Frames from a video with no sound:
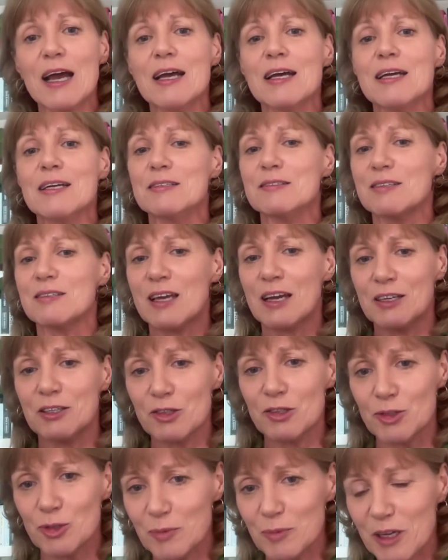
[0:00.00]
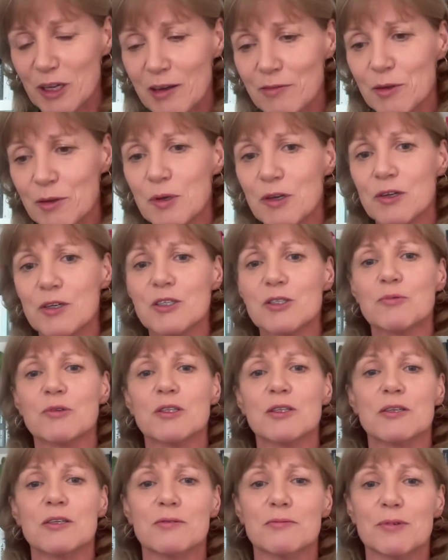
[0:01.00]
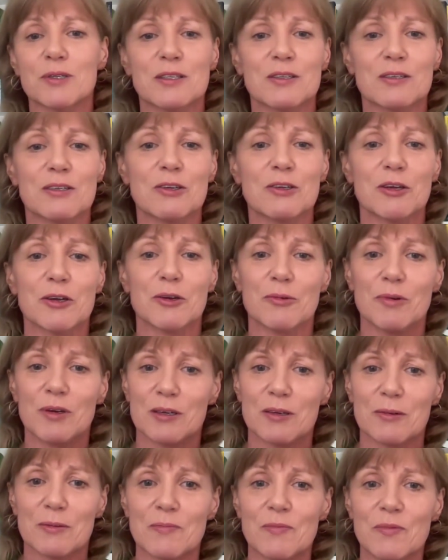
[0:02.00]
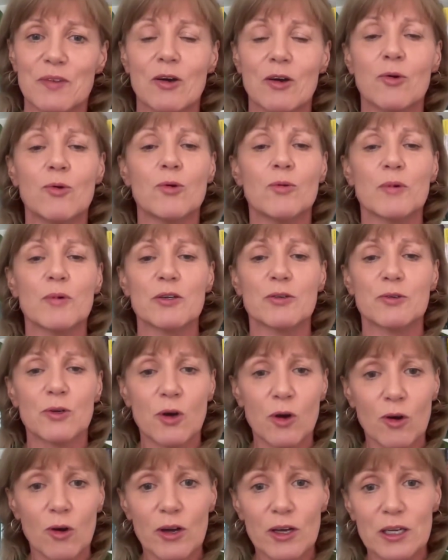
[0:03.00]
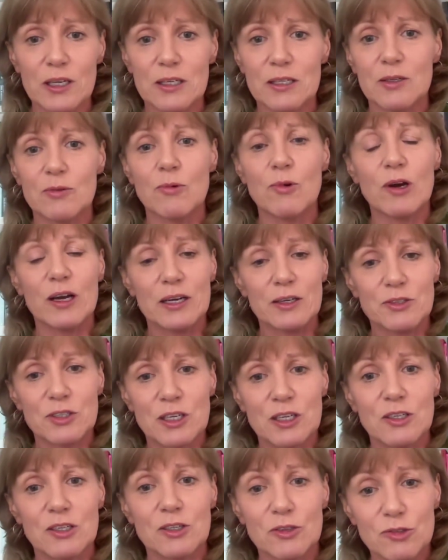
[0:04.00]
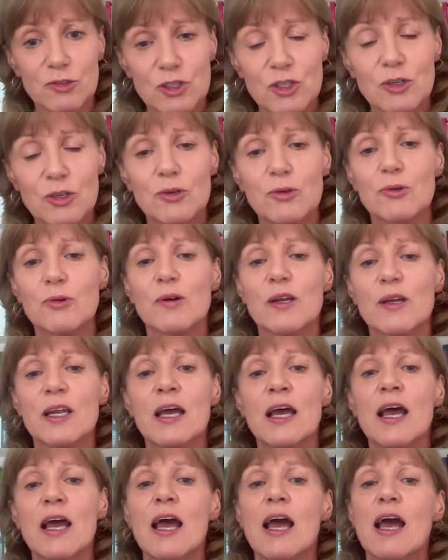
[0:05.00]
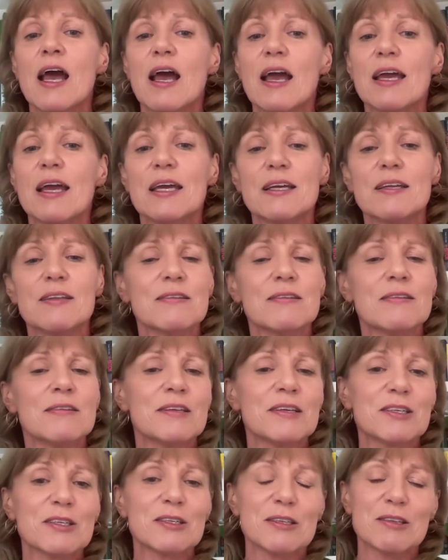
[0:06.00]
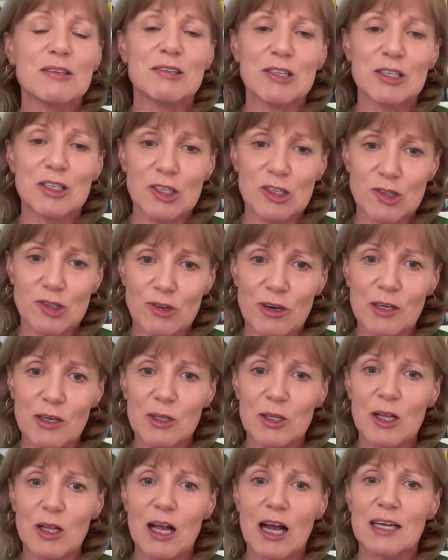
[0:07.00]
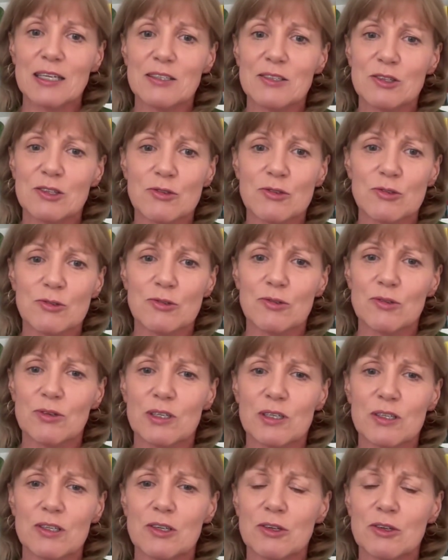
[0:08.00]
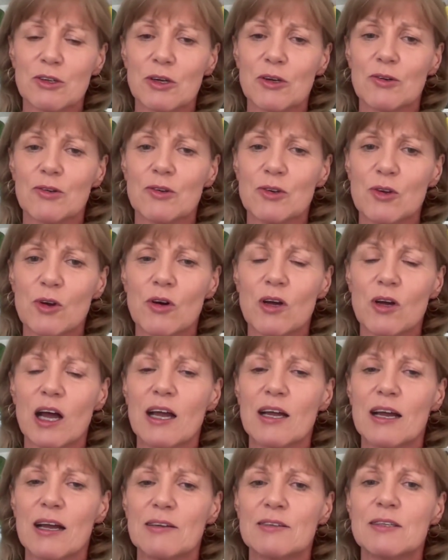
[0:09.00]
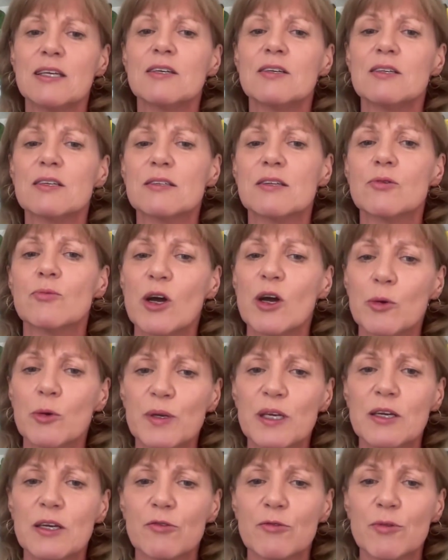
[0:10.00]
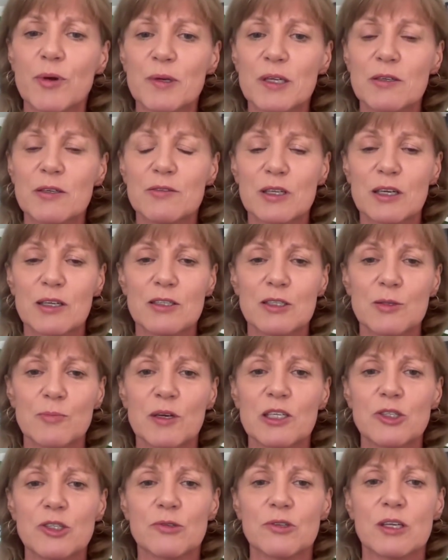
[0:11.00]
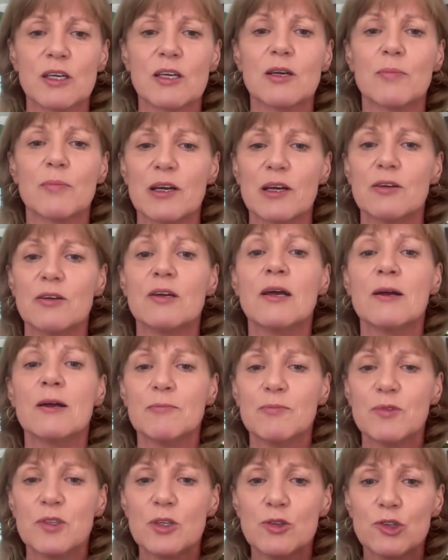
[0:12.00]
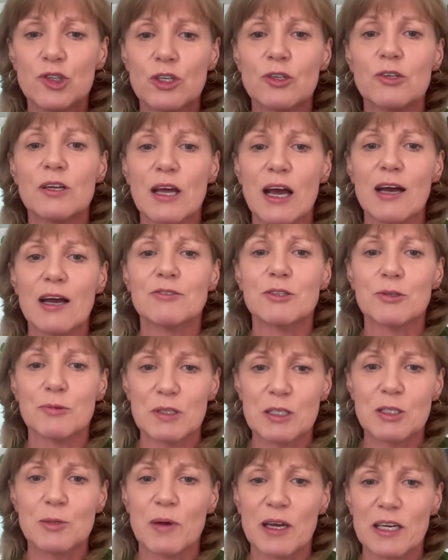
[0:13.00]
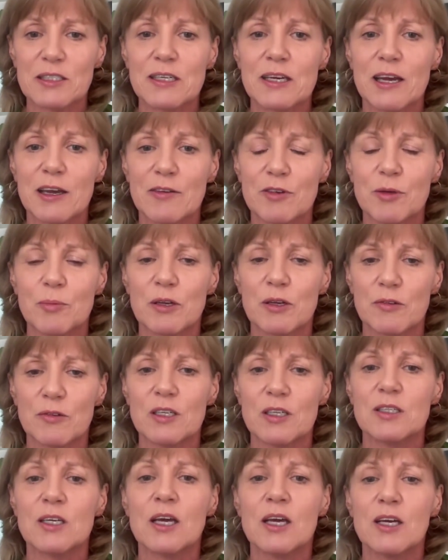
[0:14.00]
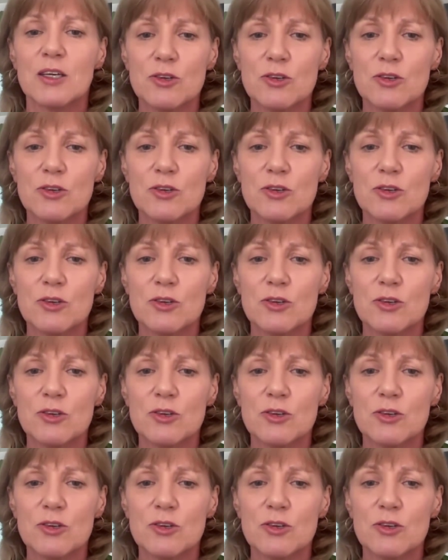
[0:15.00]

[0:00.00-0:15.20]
And can you stop the heavy periods with a hormonal coil? And what else can you do? And the struggle, and to not, I think the well-being of women have done a special thing about, you shouldn't have to expect a heavy period.